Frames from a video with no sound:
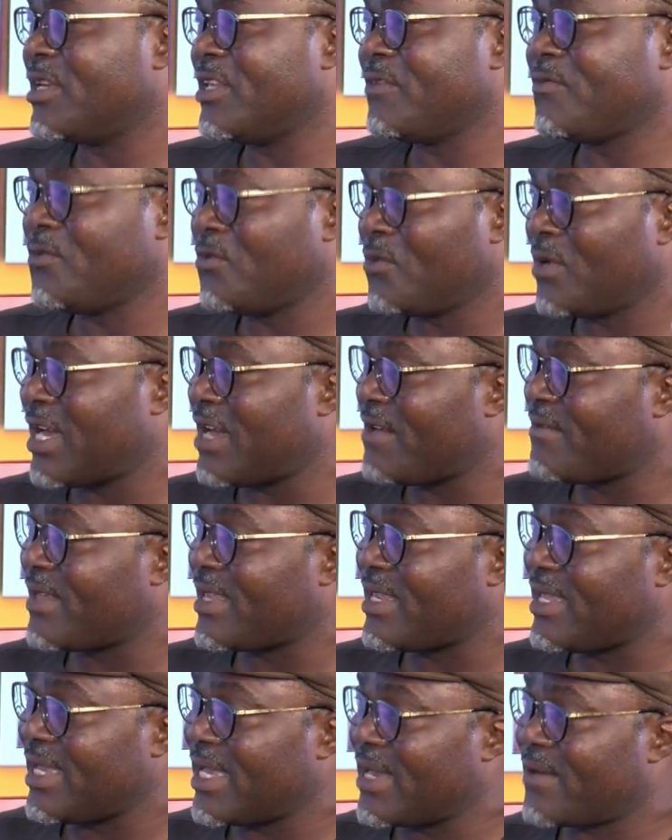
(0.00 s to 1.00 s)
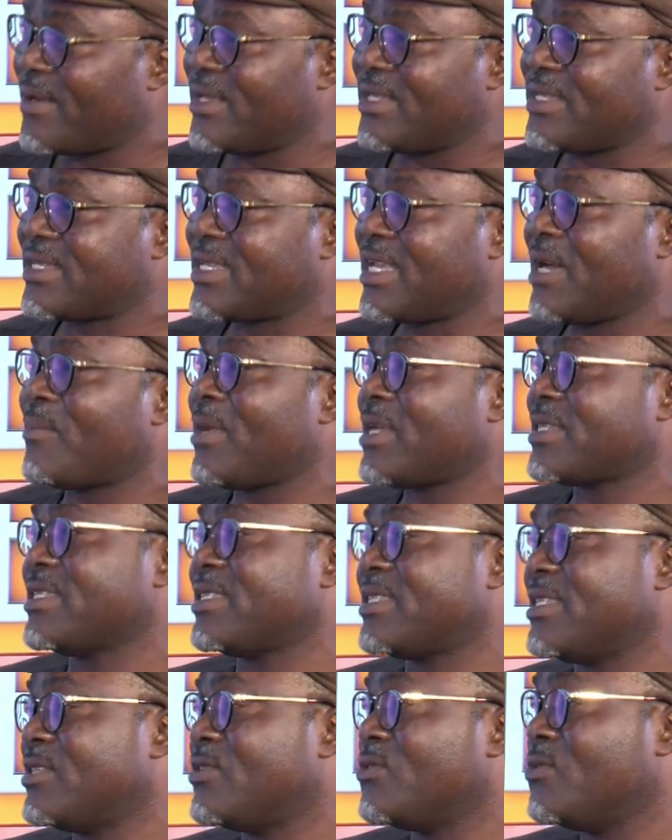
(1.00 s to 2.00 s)
if you don't have that inherent
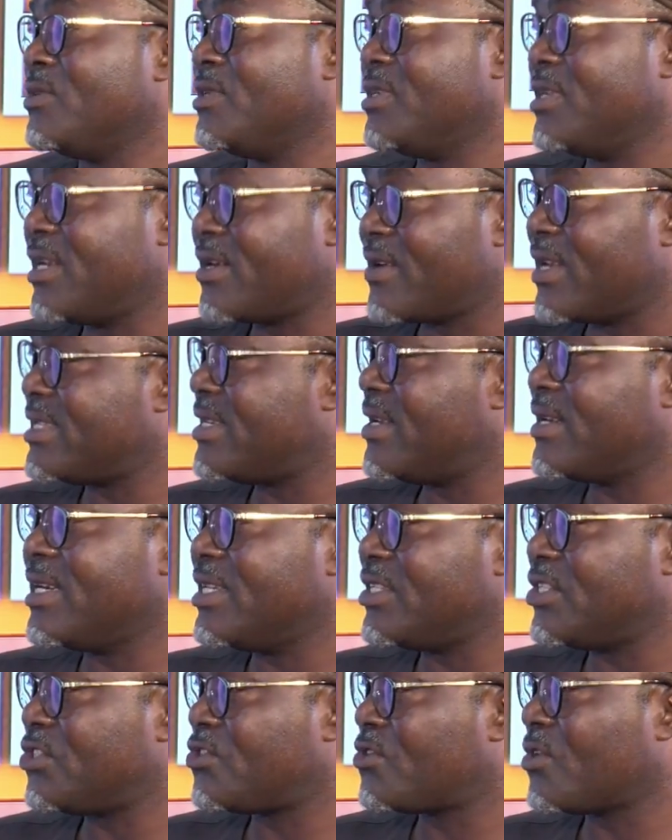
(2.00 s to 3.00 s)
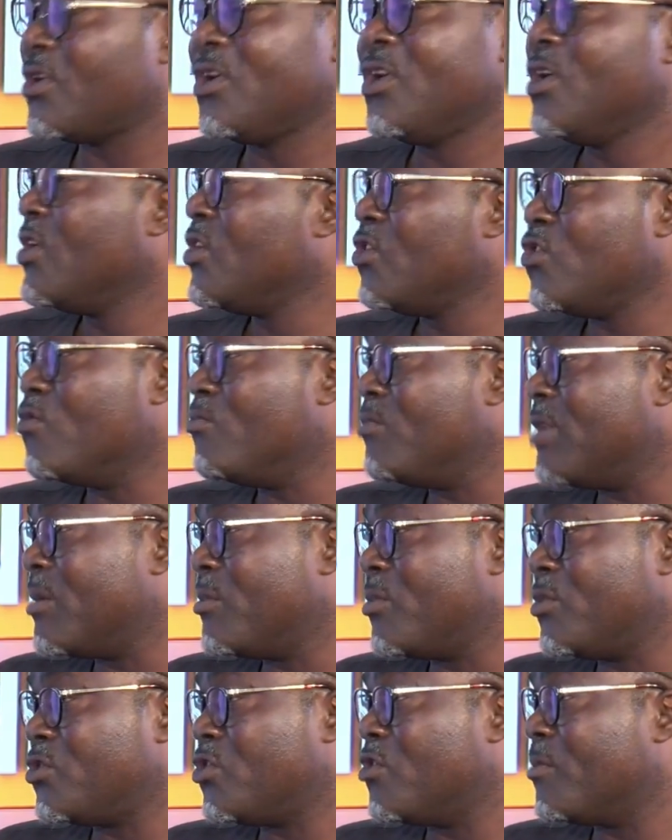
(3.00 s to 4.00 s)
capacity to create great literature, you won't be
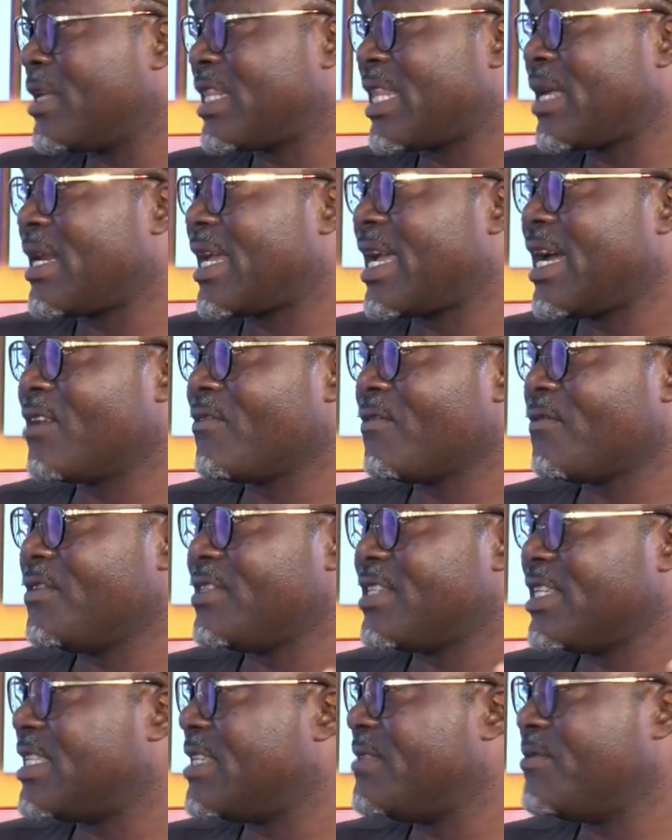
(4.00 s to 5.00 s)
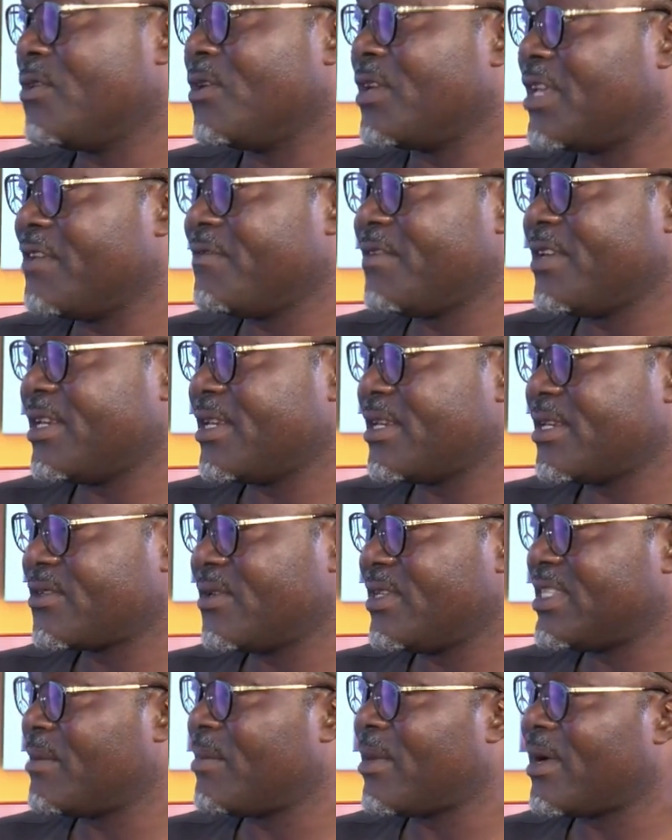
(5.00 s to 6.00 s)
able to, no matter the kind of incentives you're given. So
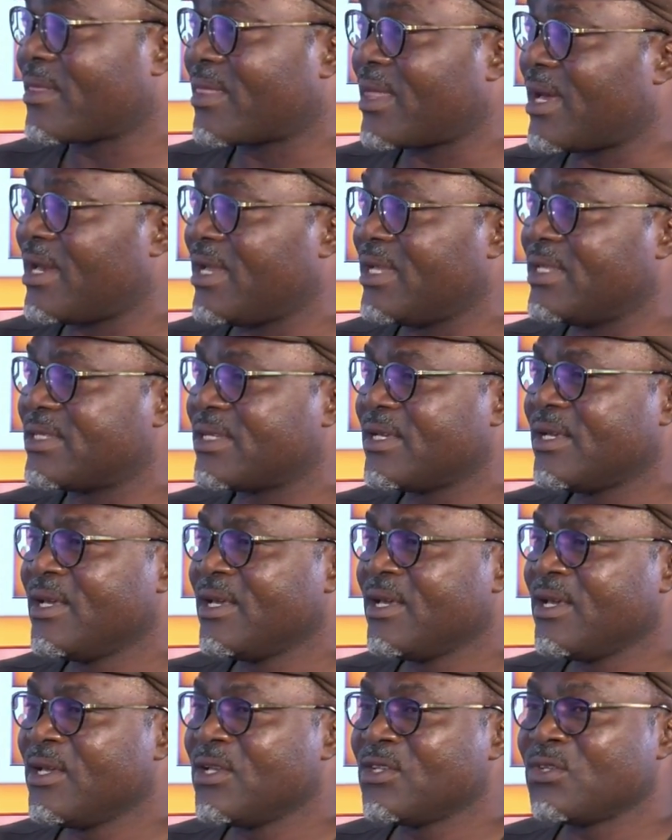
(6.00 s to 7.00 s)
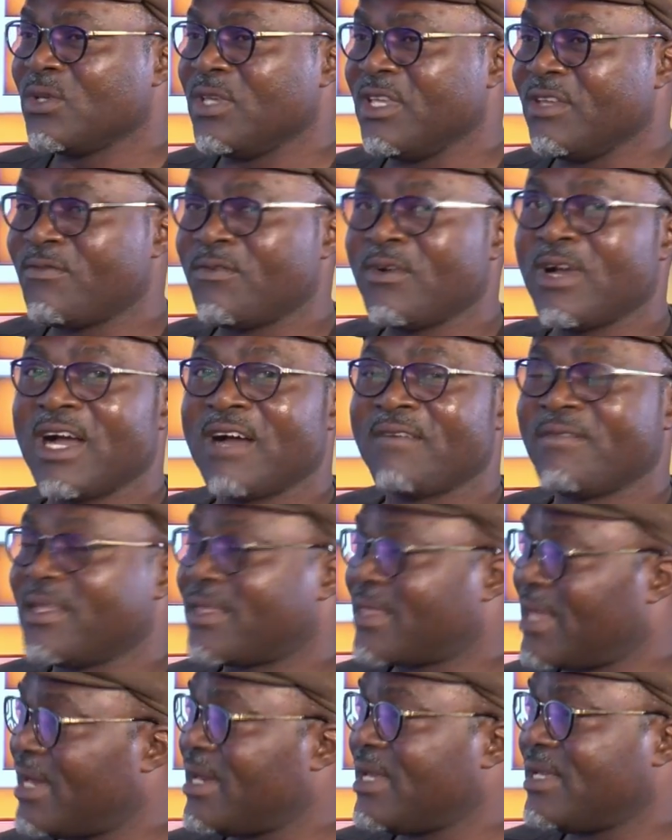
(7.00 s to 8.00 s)
it's about talent. So if we have the
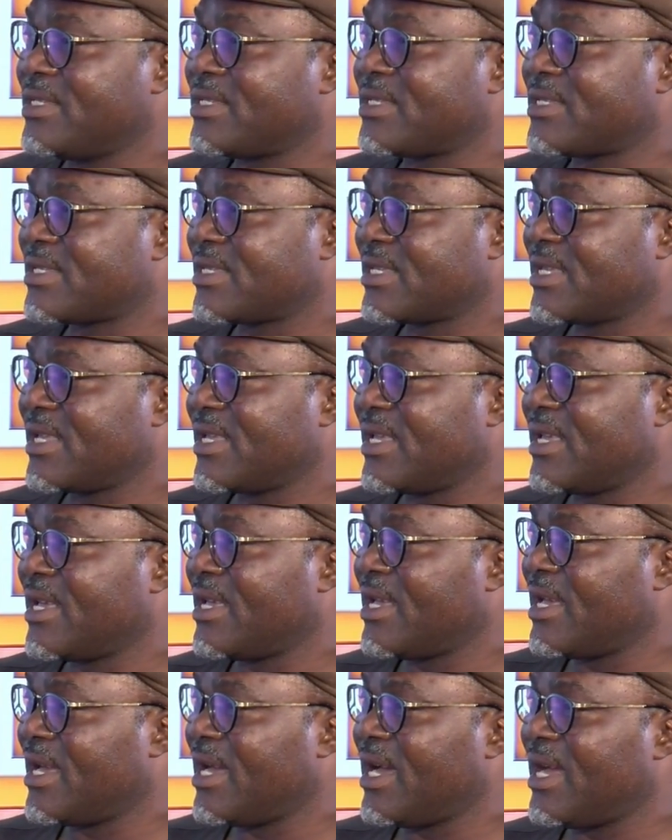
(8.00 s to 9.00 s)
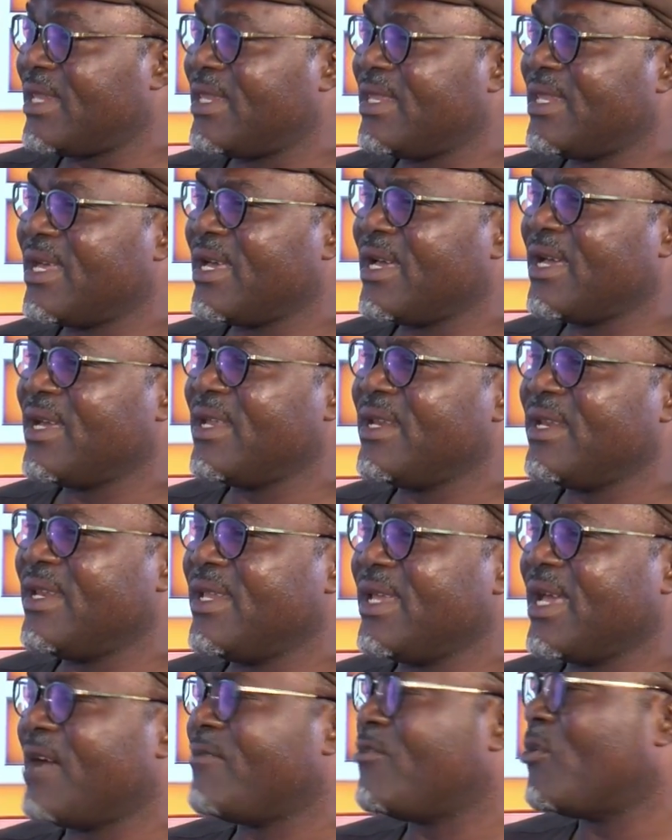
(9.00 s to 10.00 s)
talents and they
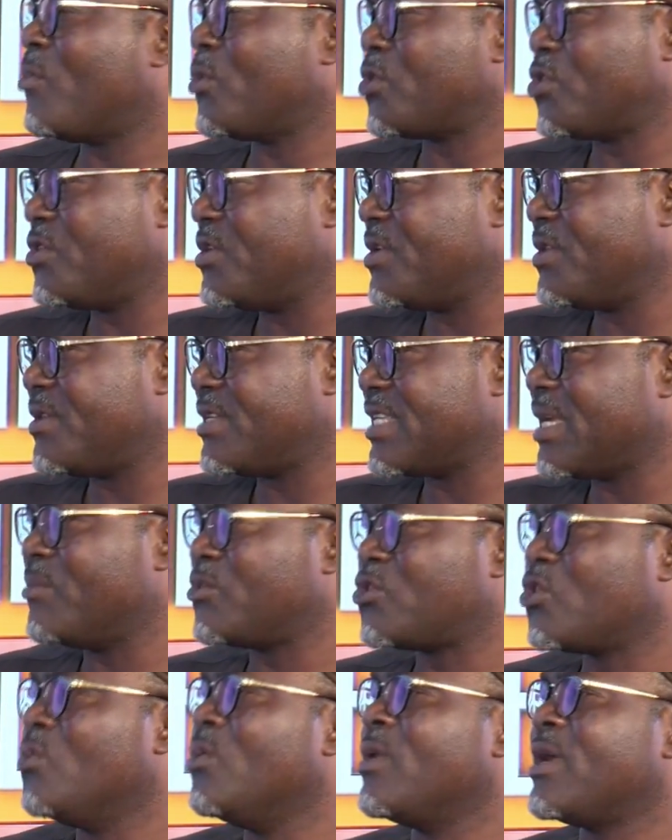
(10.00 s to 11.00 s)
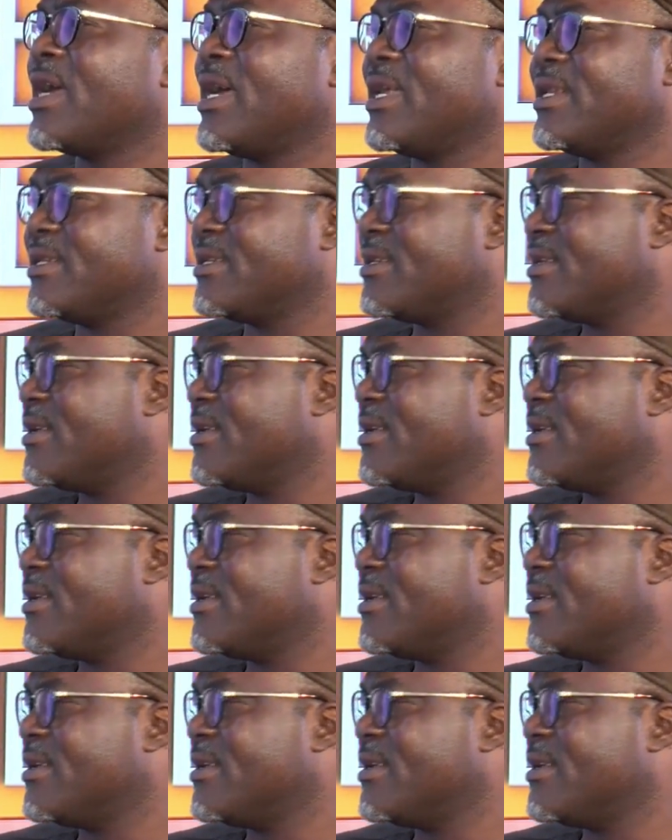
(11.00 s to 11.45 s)
have the opportunities, I'm sure we can,